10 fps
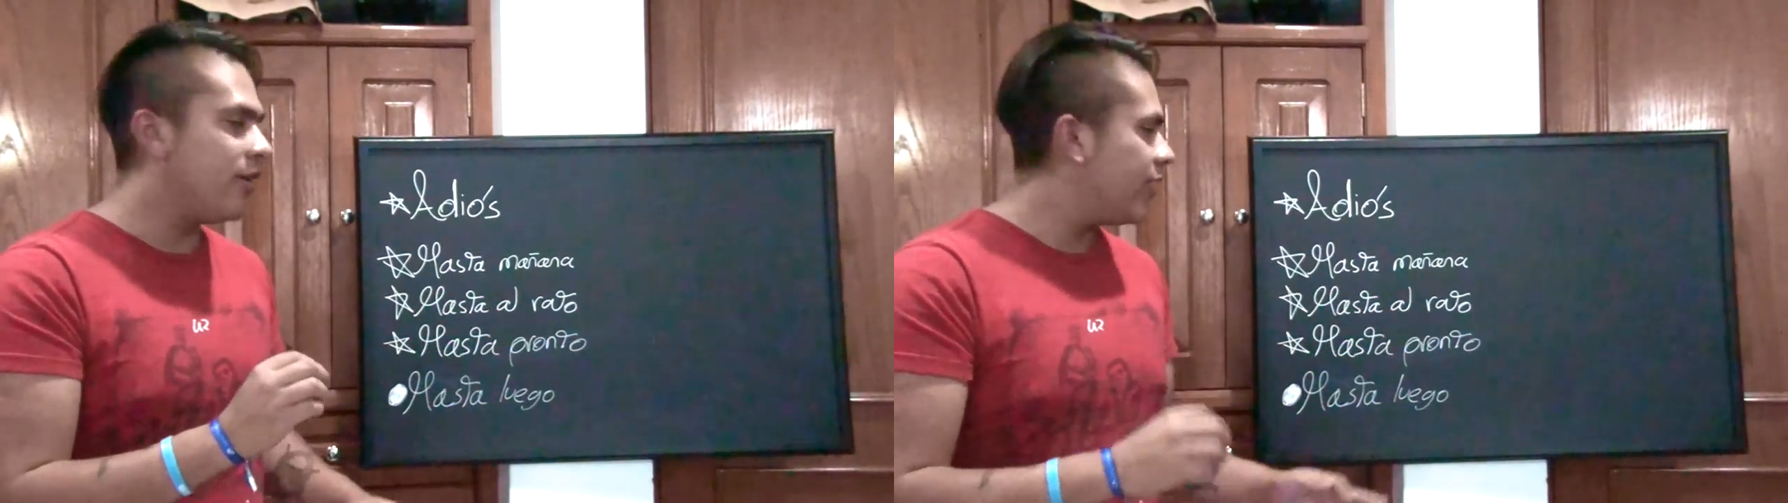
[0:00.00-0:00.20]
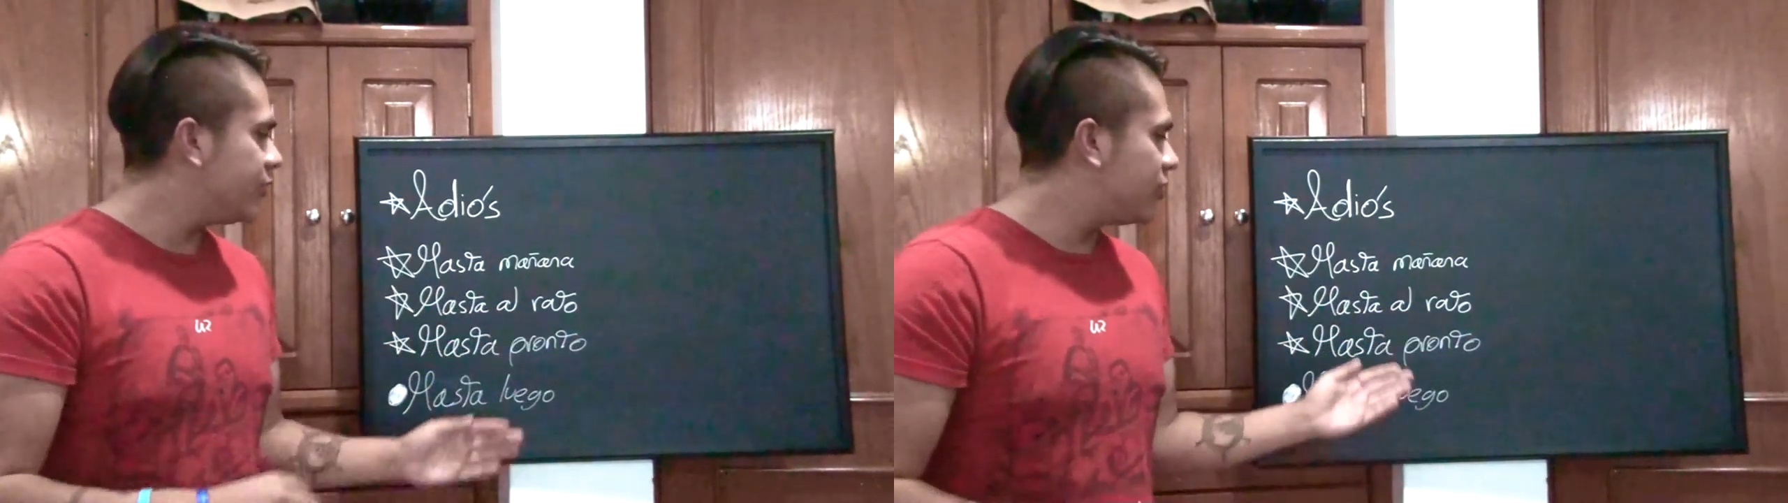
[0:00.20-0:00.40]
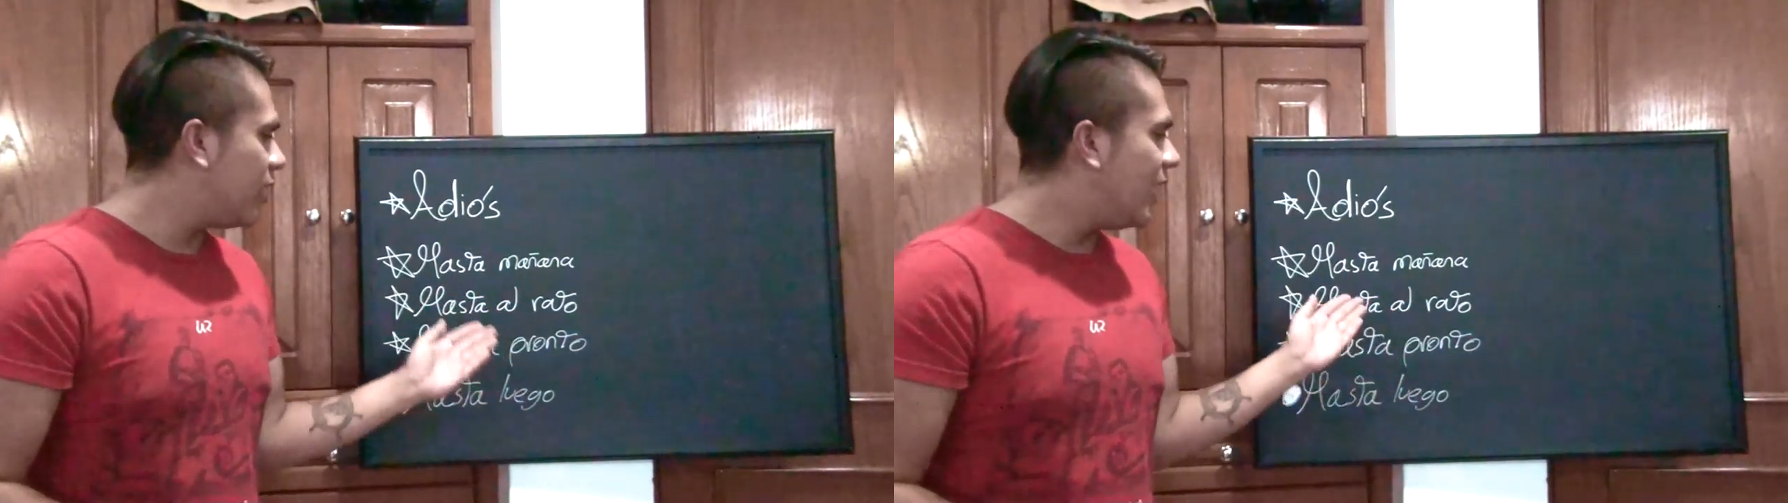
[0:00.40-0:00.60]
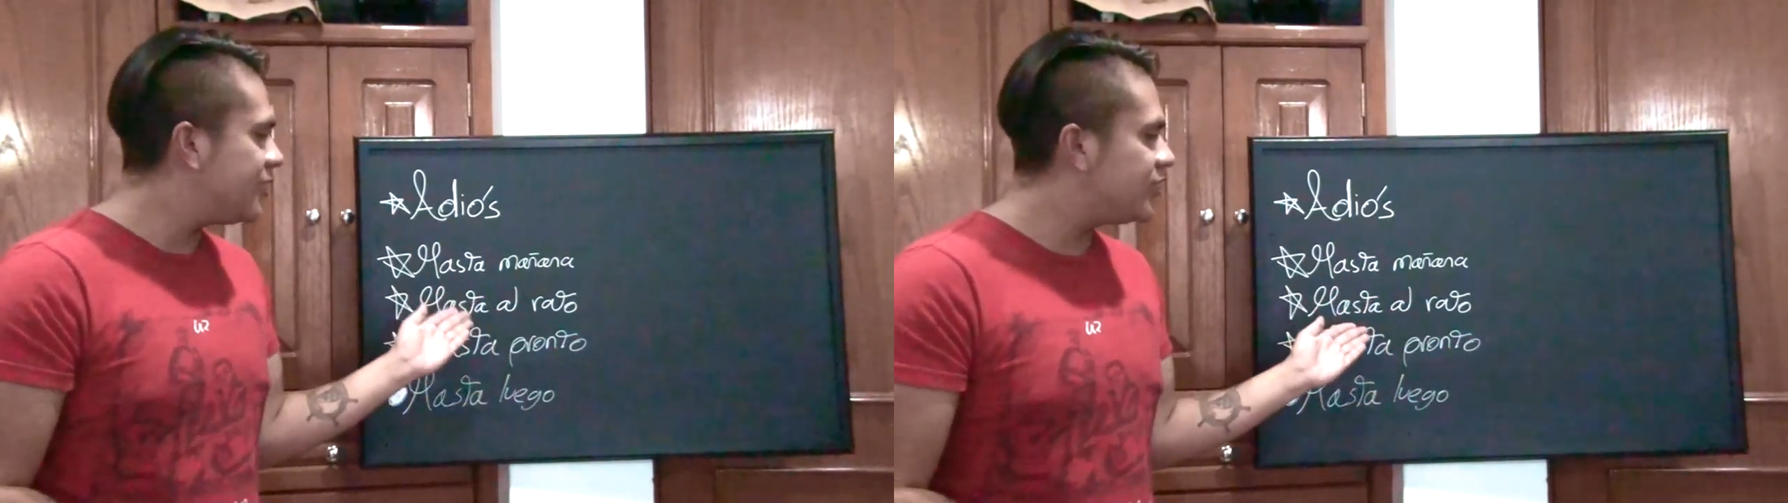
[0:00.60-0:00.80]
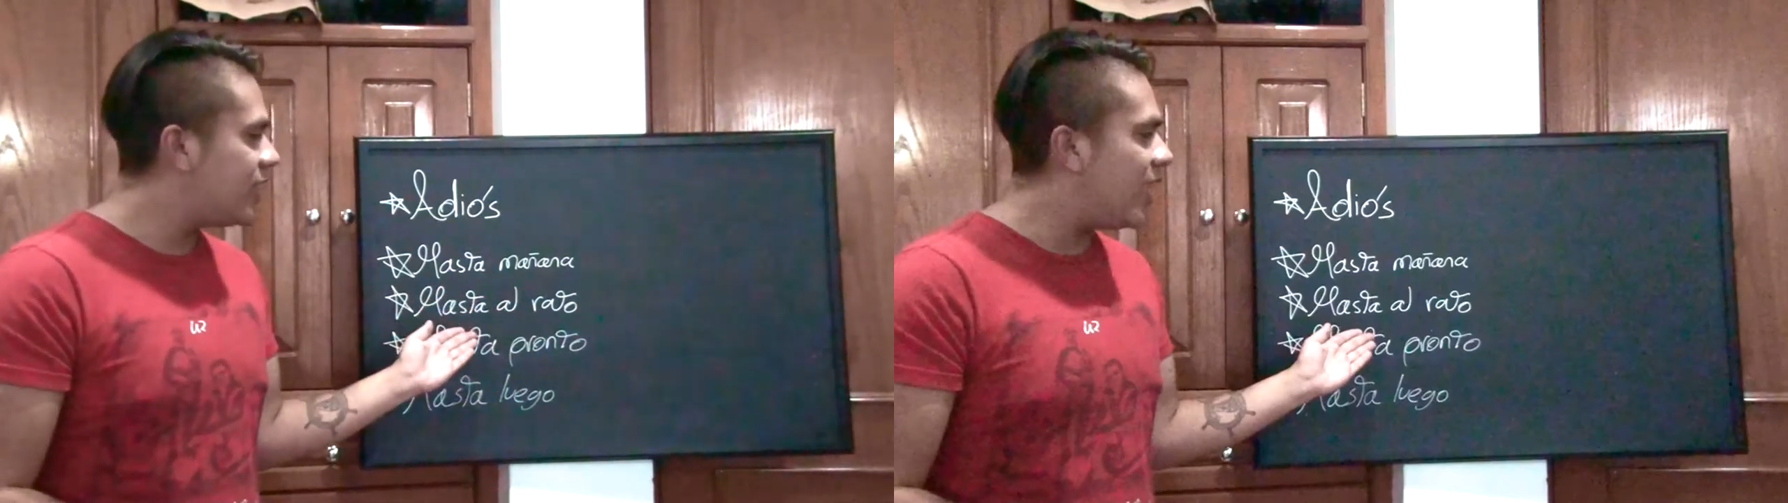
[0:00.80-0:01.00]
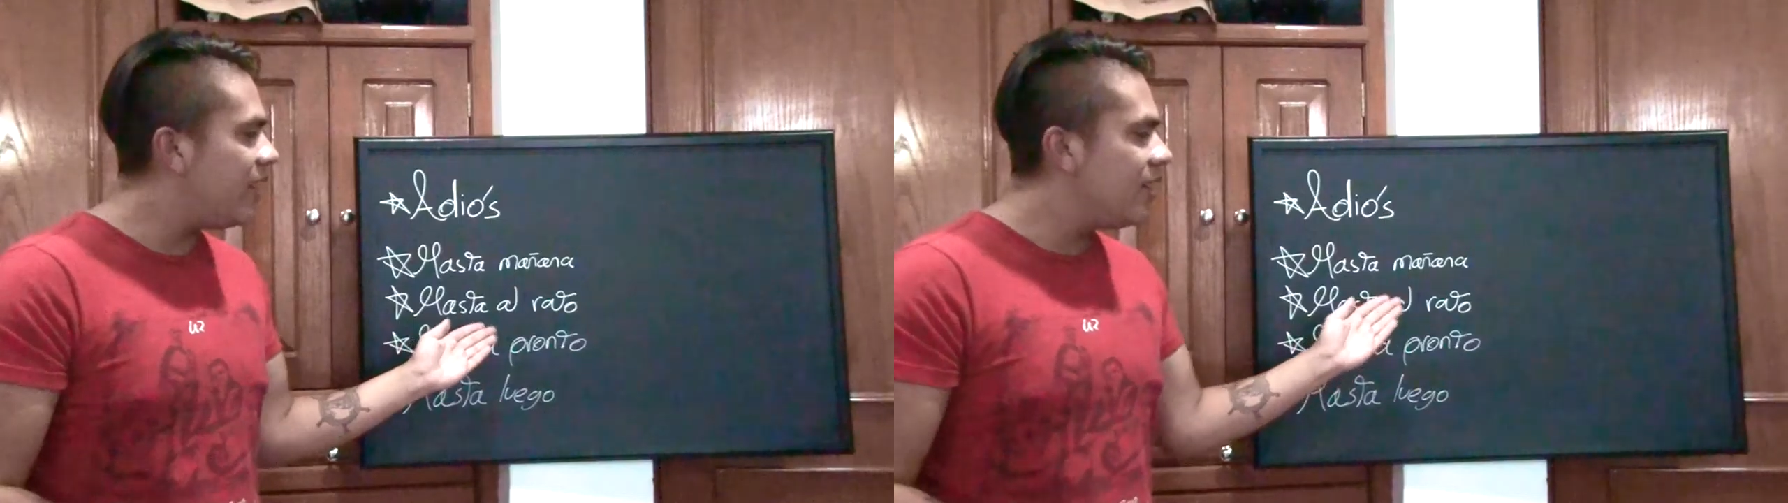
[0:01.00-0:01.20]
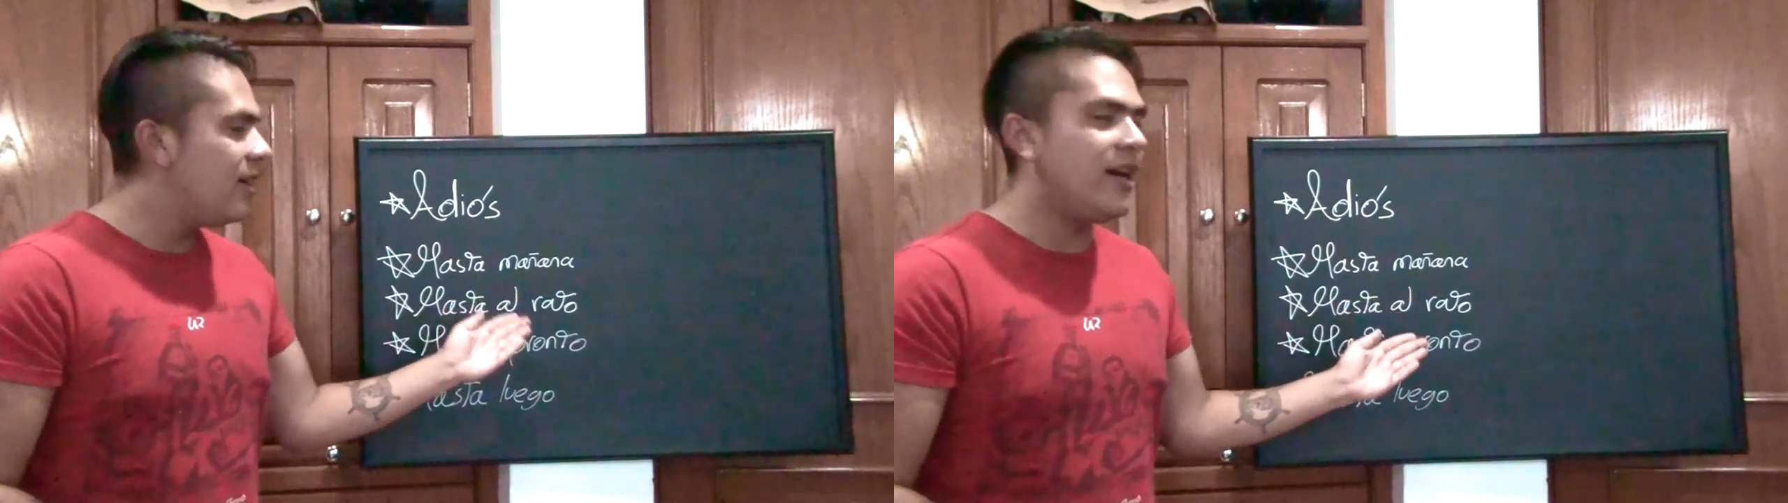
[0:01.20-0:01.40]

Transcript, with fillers: Okay, so hasta